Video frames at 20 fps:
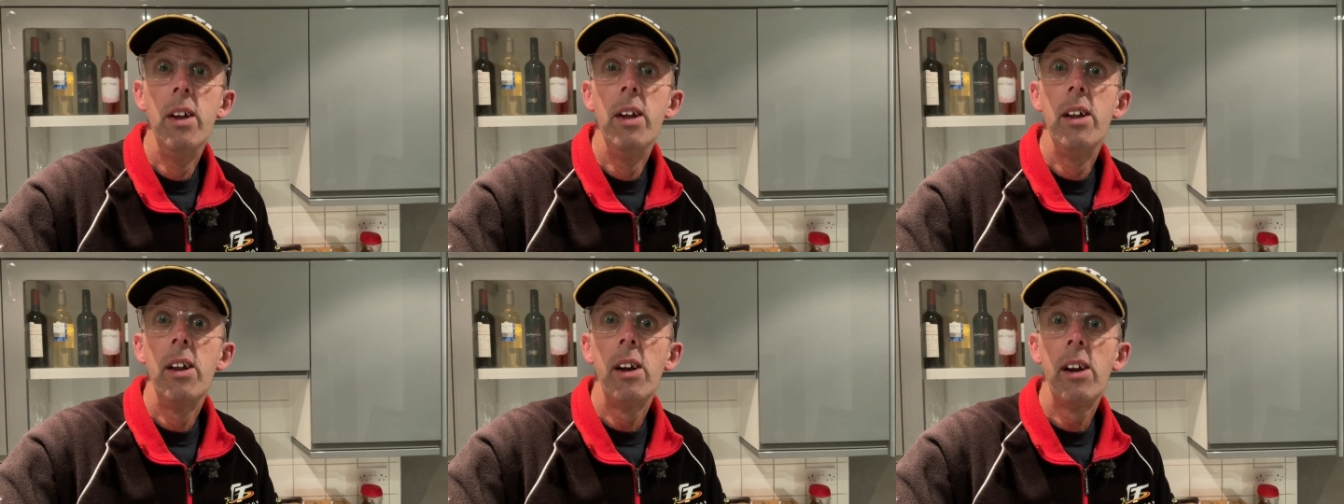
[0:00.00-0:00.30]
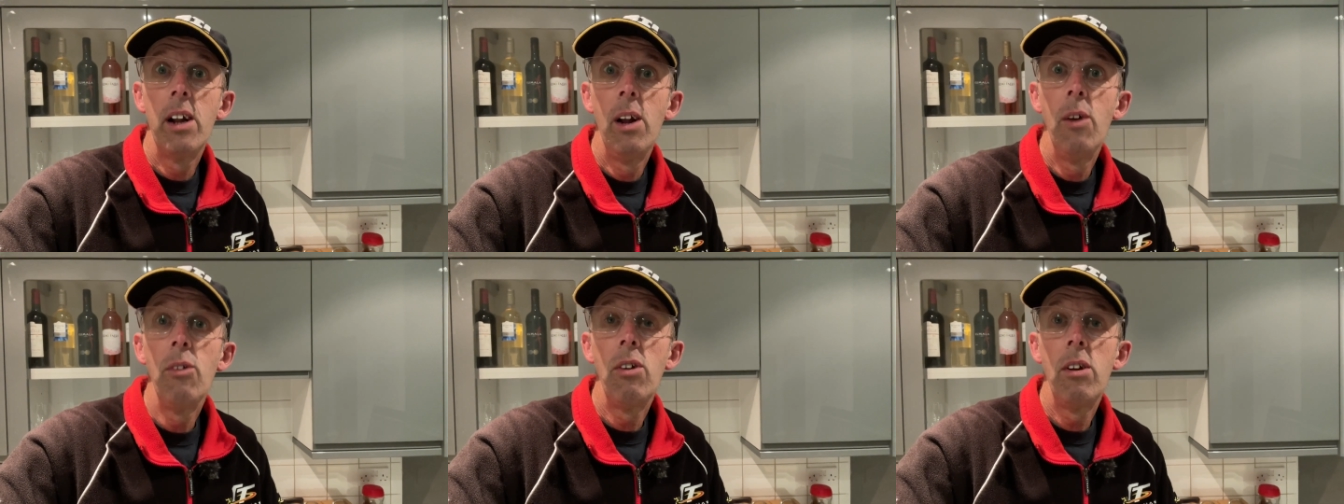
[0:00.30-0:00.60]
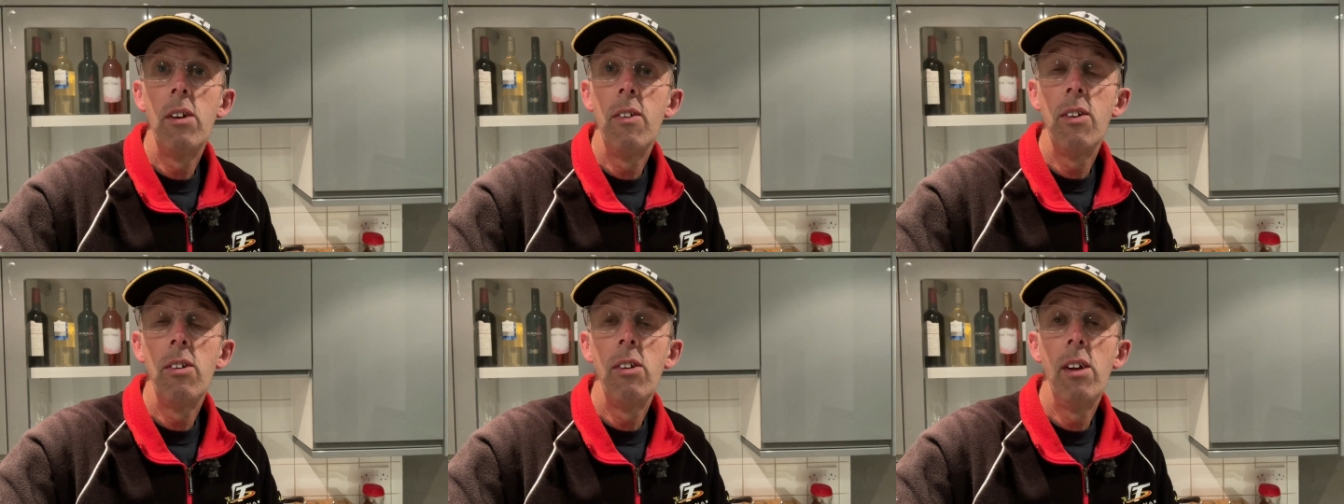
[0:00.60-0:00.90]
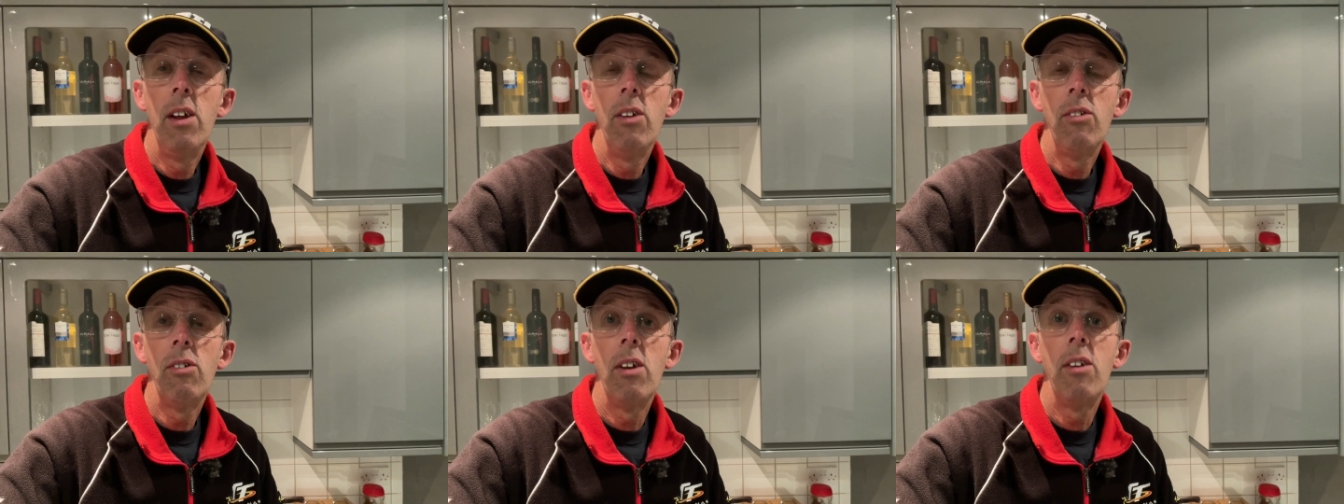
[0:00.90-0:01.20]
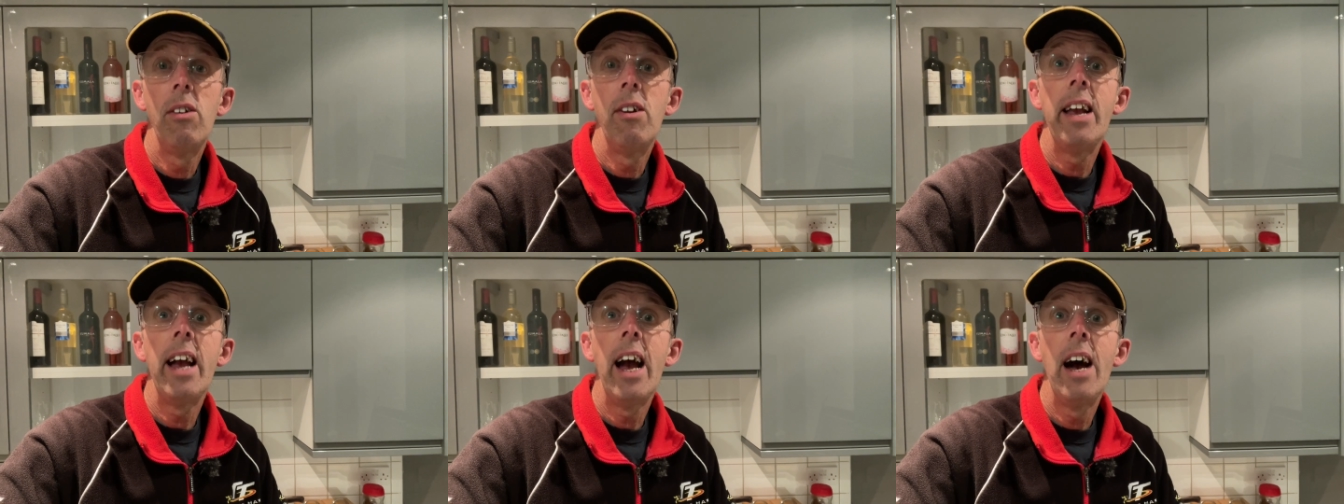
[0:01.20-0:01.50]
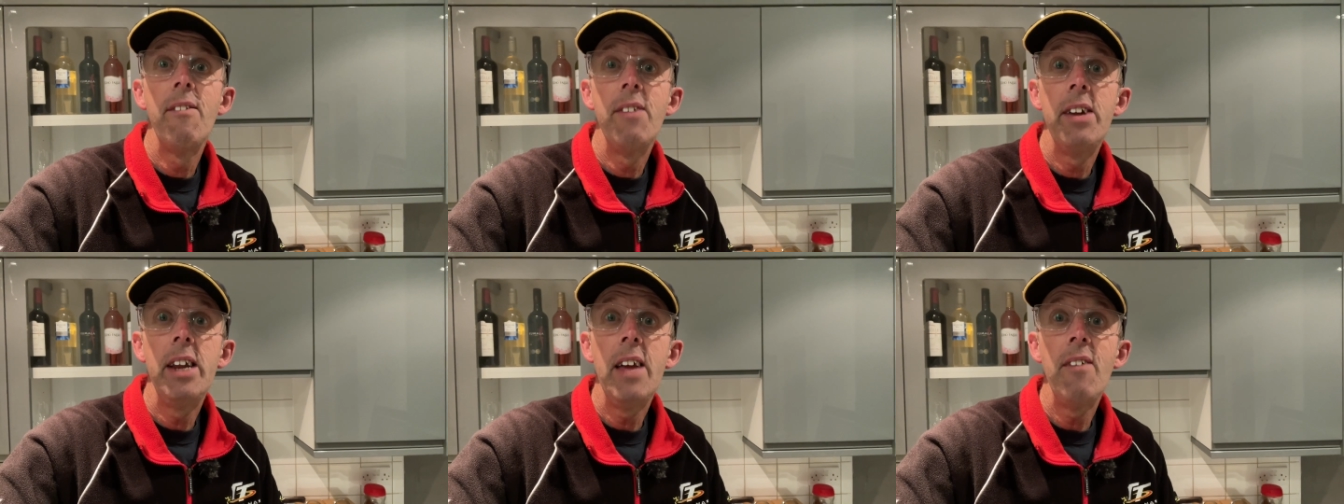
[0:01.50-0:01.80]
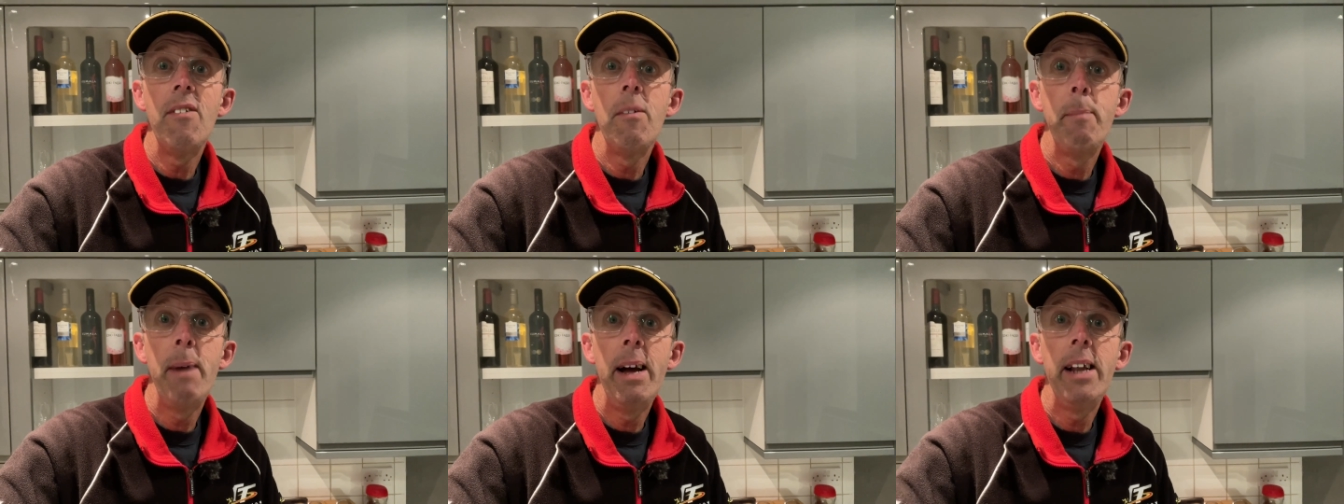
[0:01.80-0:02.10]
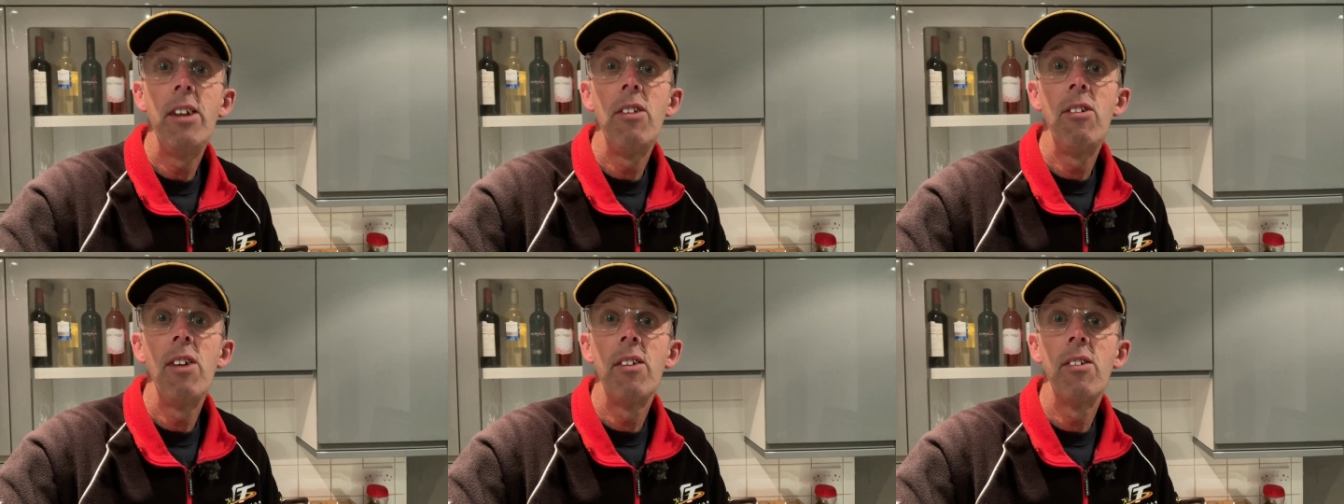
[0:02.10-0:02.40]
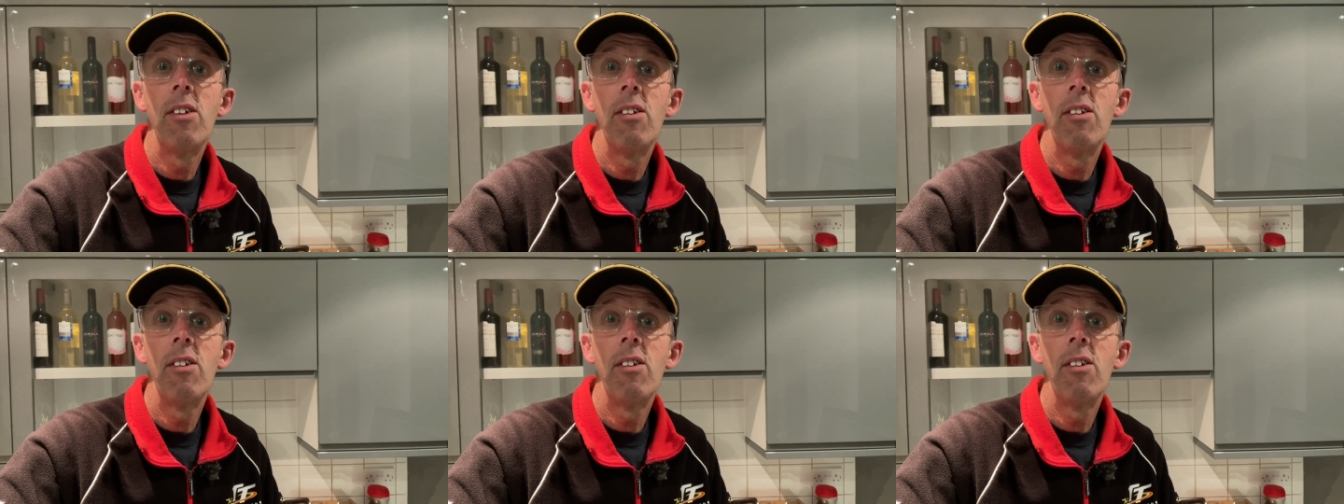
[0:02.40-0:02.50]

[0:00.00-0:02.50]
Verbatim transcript: closer to the solstice, you have an even better chance